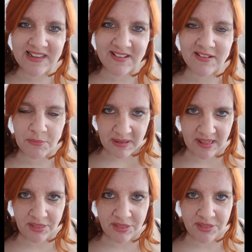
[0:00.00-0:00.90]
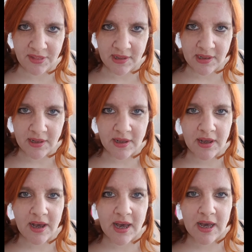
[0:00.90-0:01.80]
It's a myth.
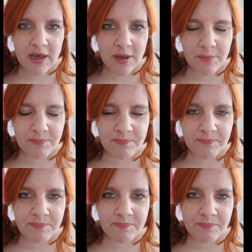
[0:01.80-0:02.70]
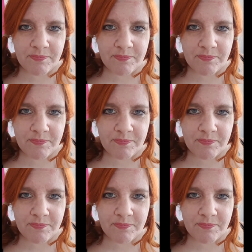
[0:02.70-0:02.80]
And